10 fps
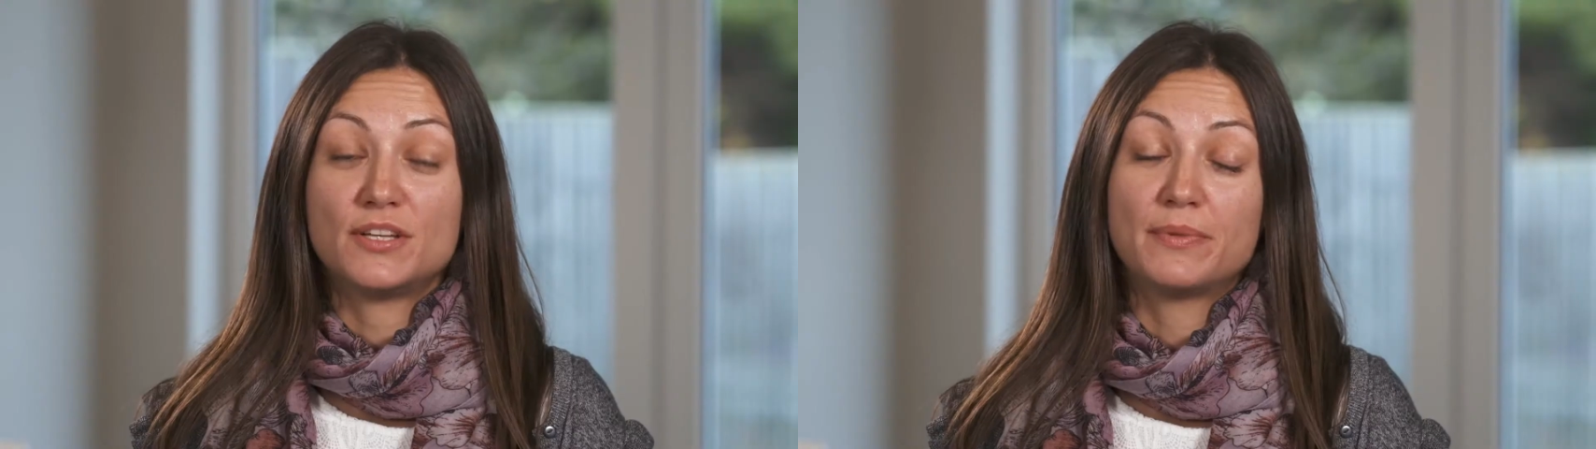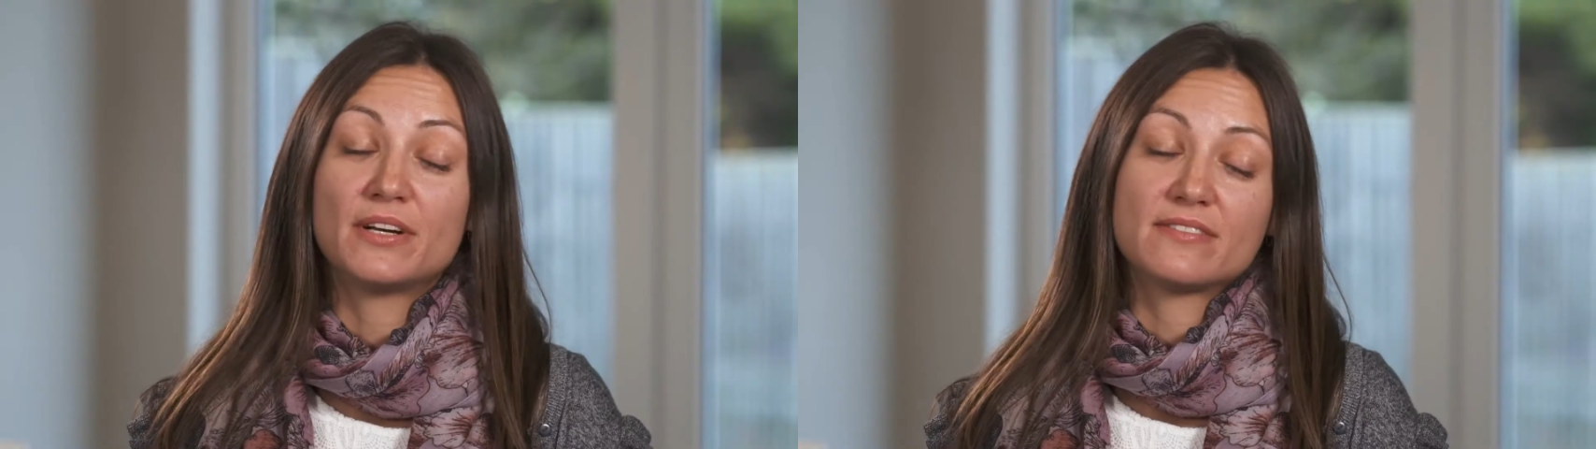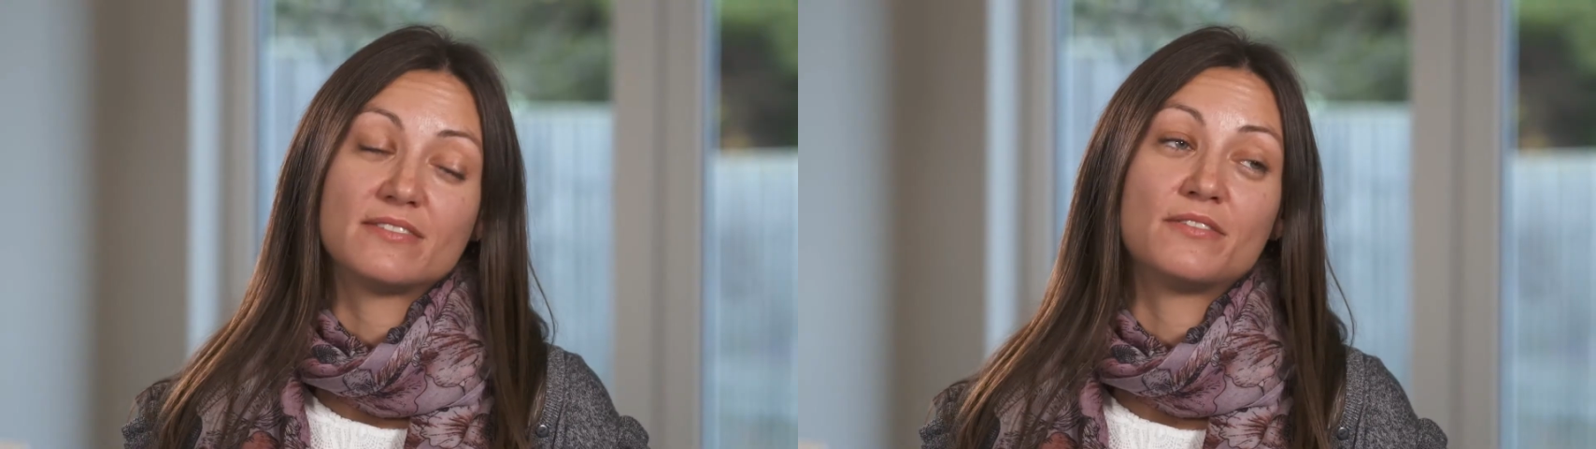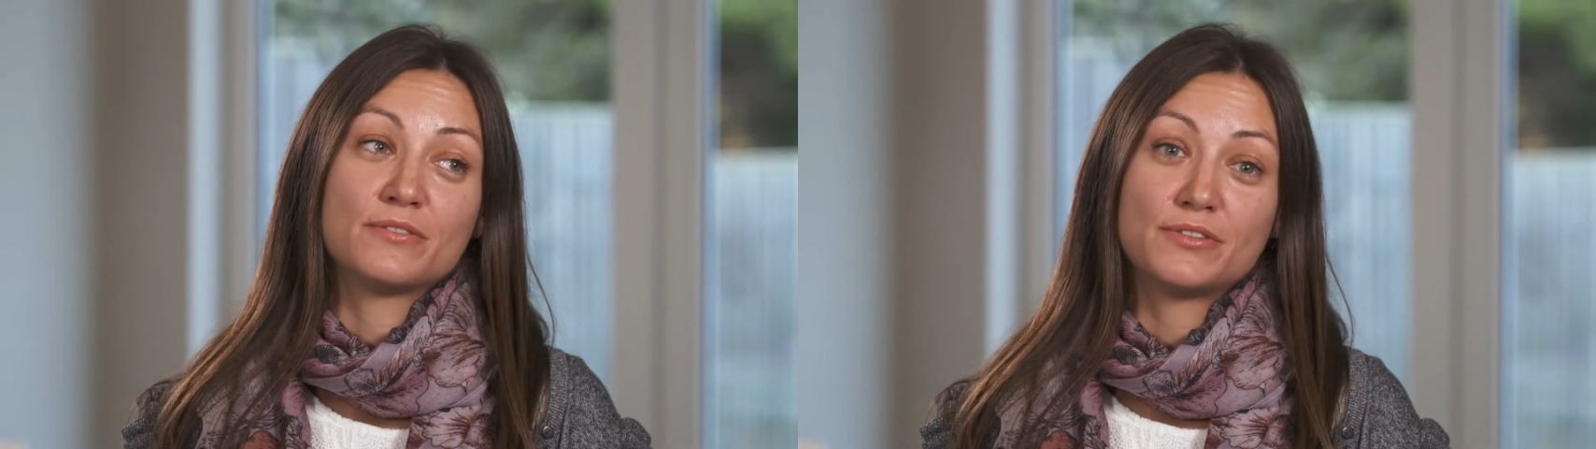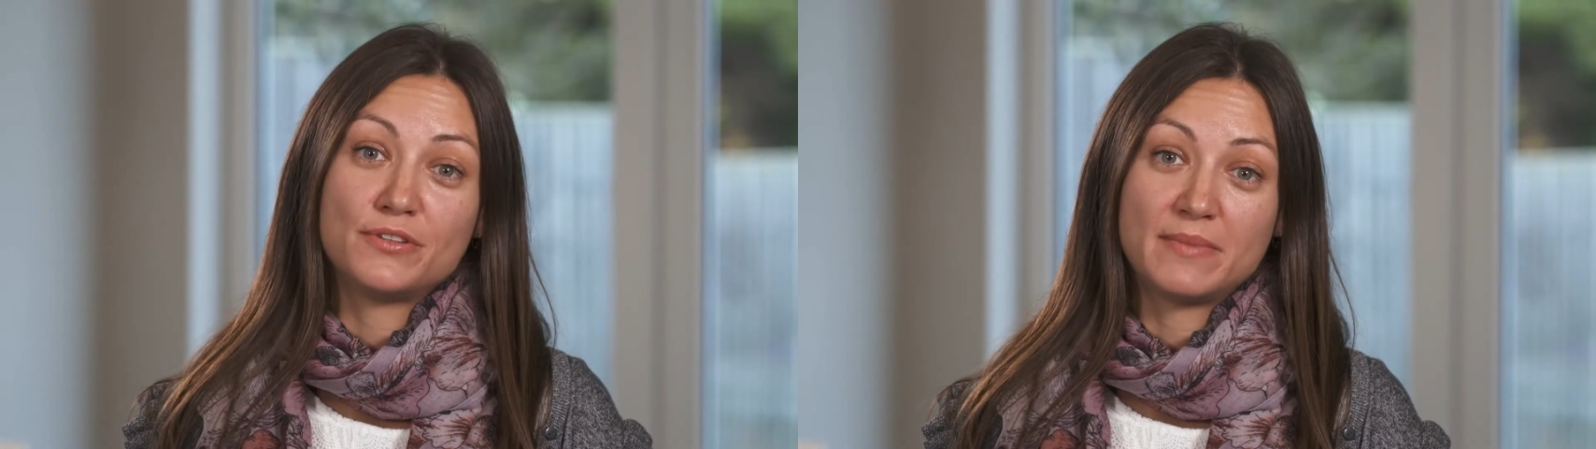she passed it
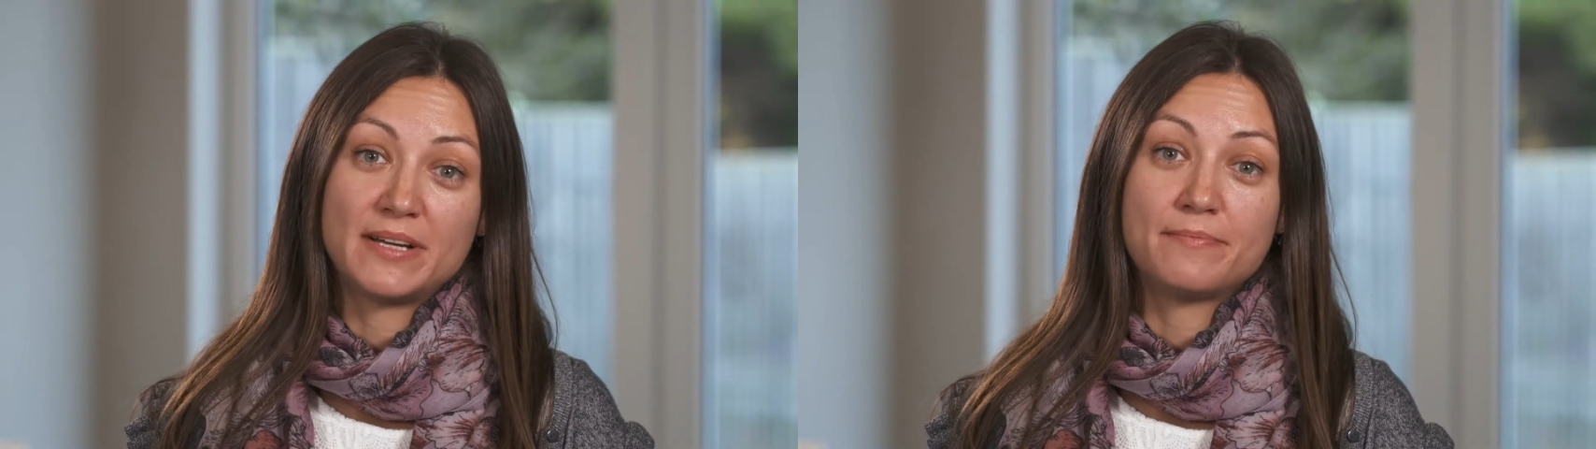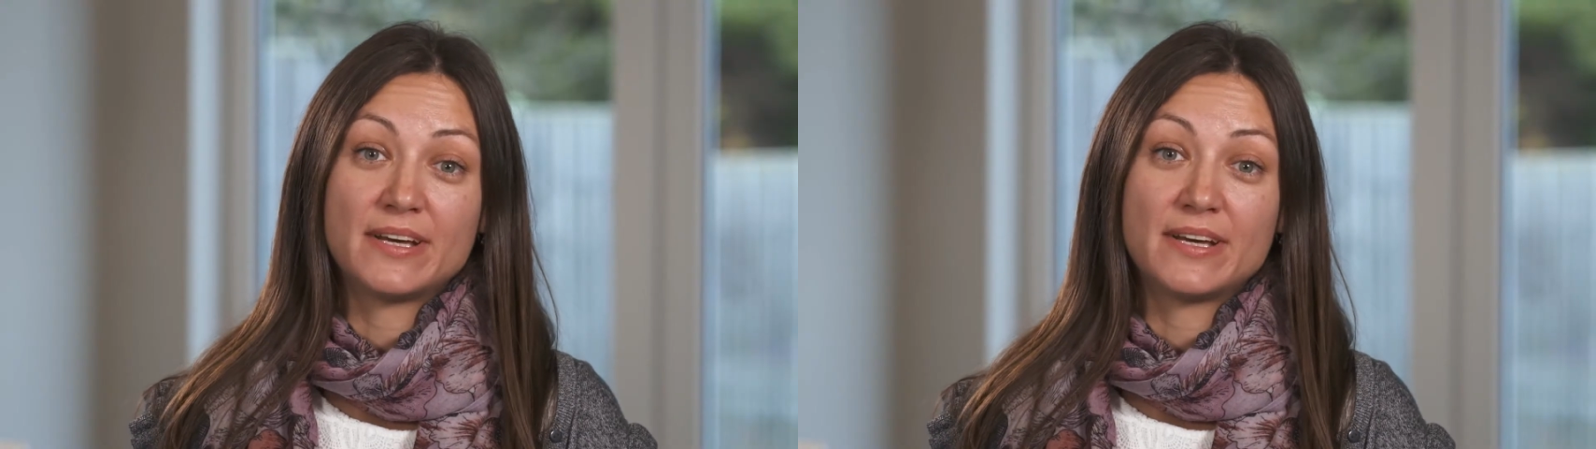on to my